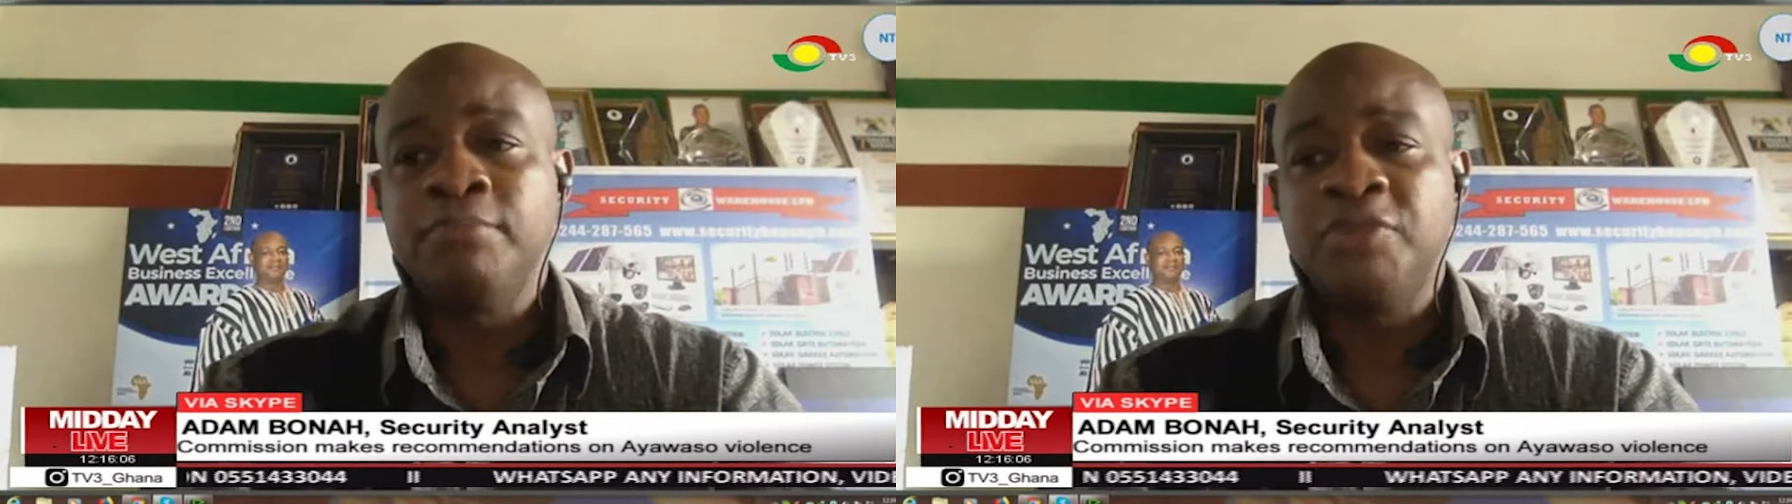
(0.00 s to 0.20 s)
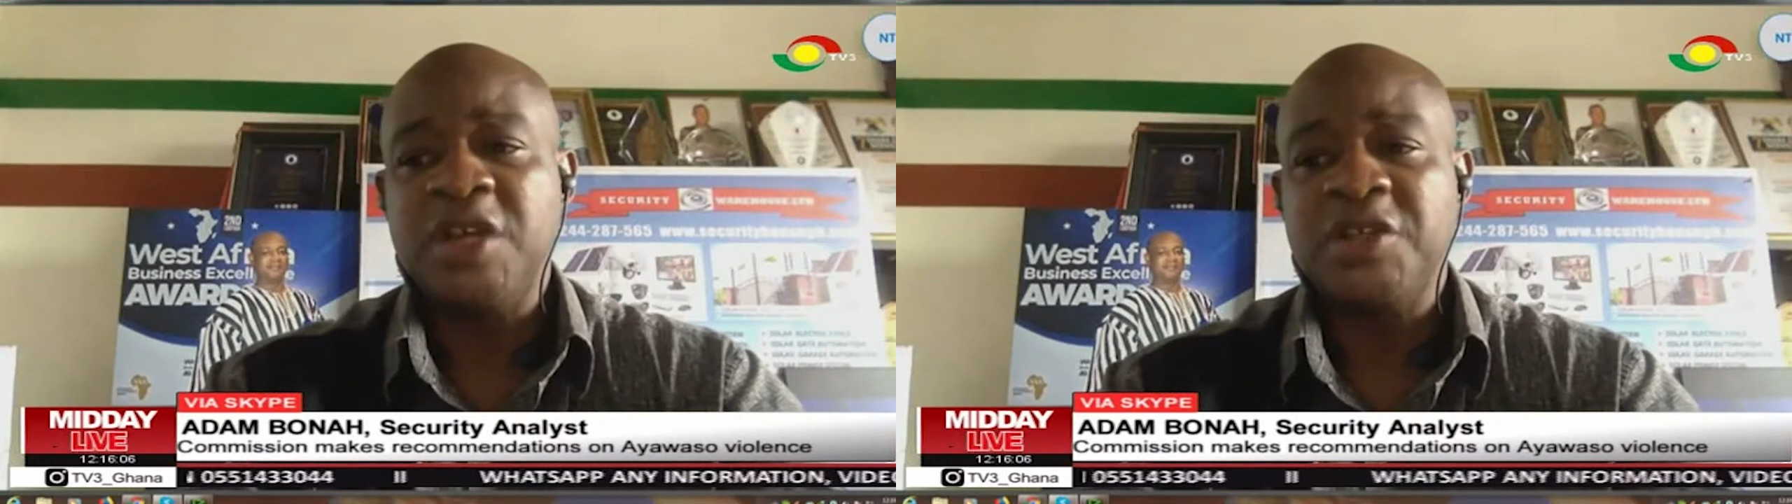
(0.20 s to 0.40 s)

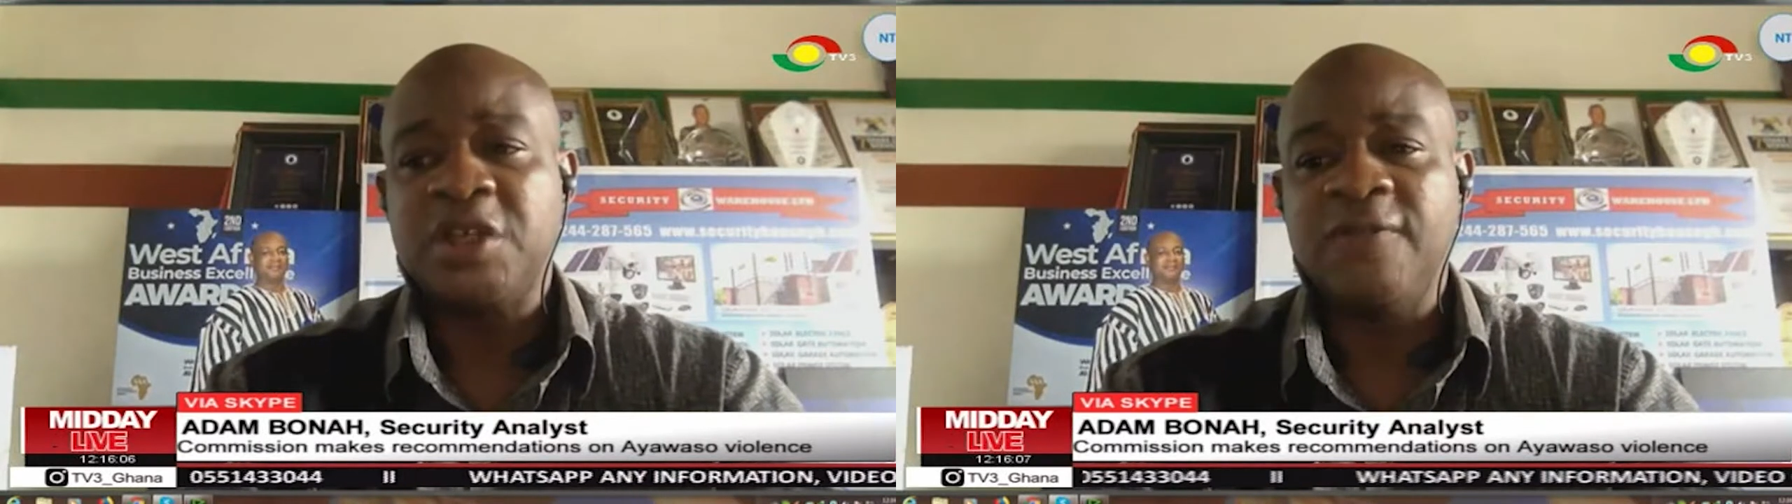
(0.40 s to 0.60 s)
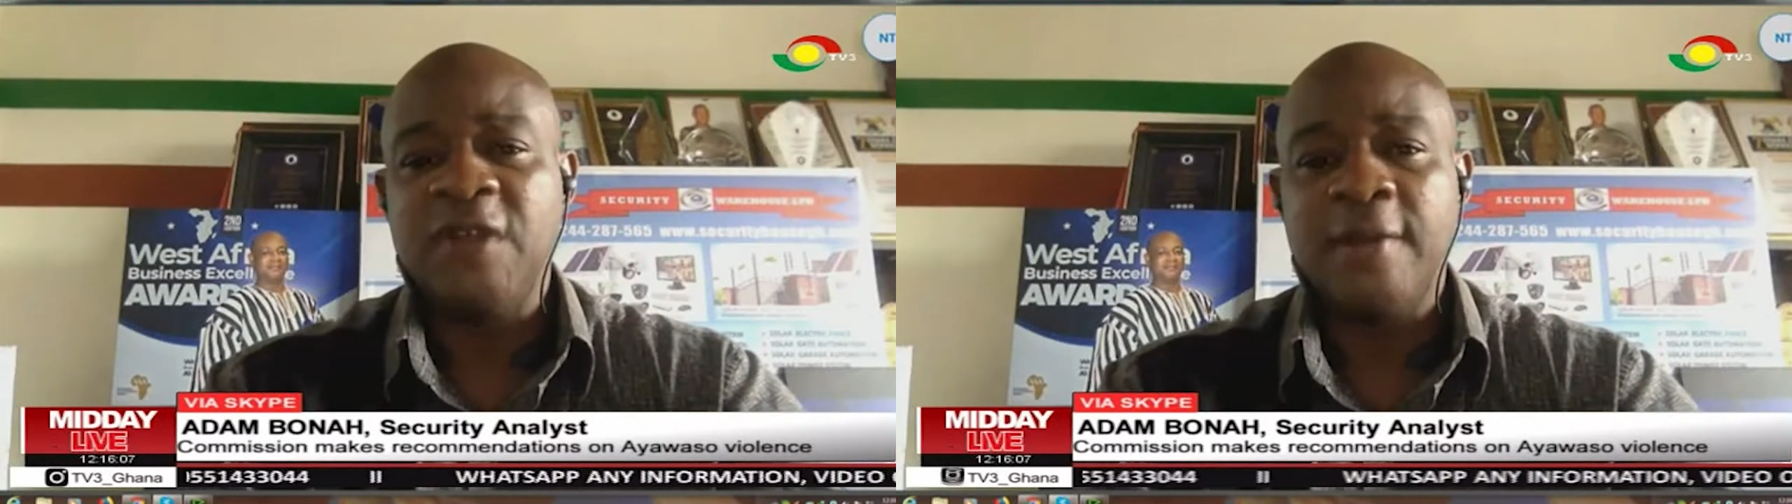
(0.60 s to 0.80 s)
just
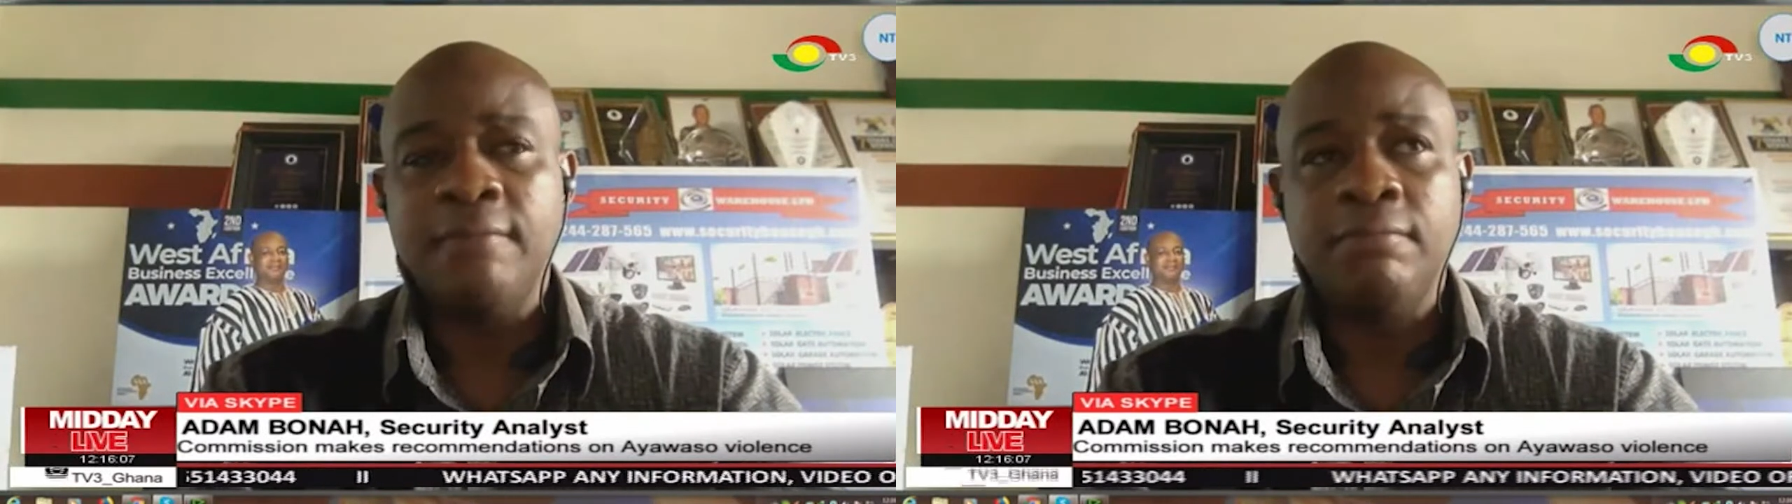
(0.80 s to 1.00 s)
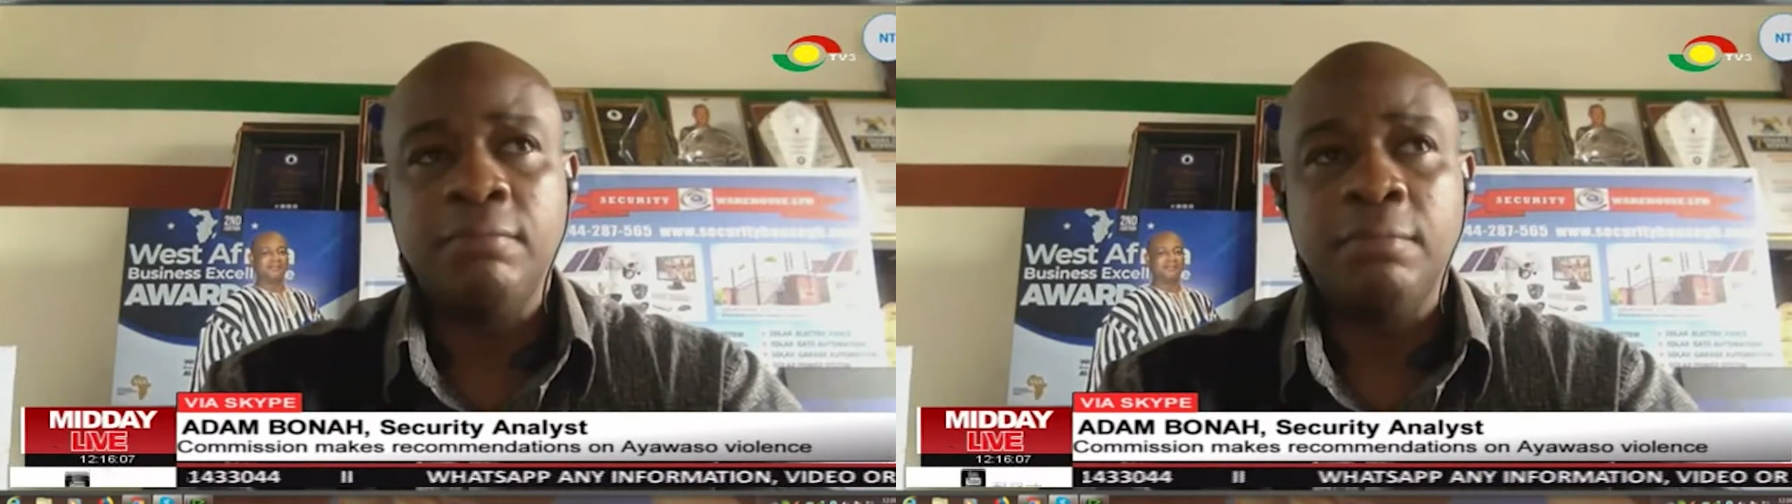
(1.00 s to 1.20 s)
give
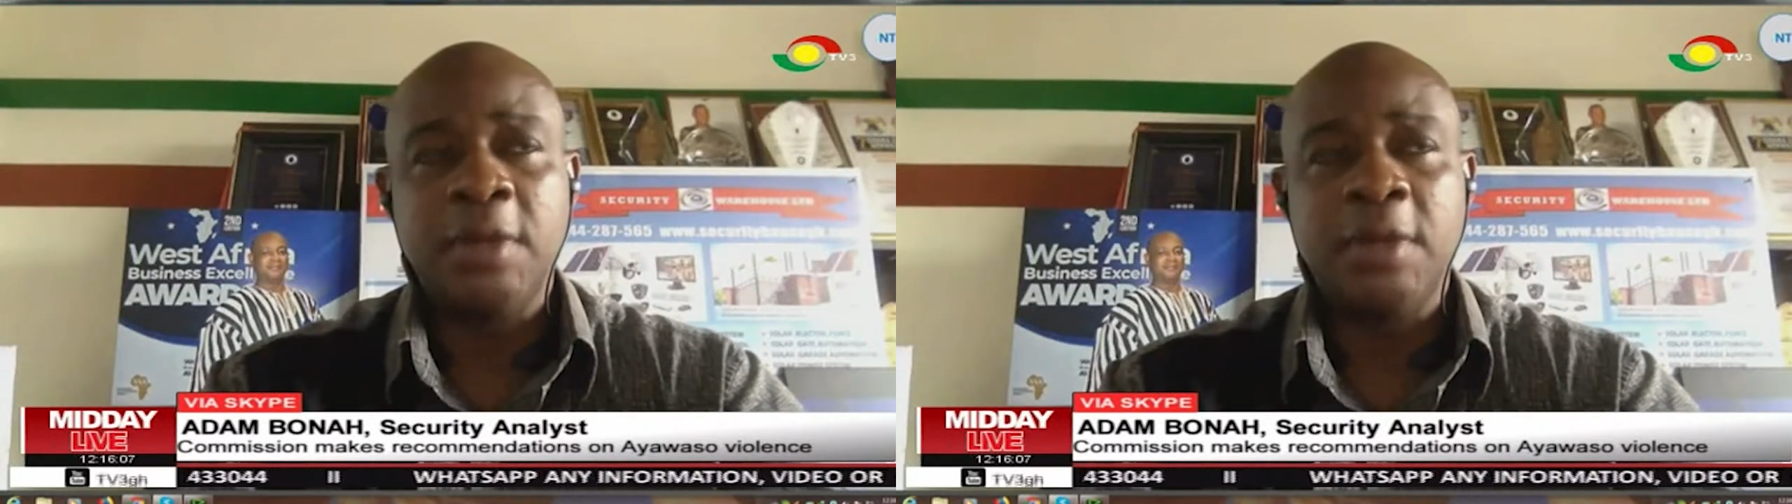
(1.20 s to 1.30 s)
them,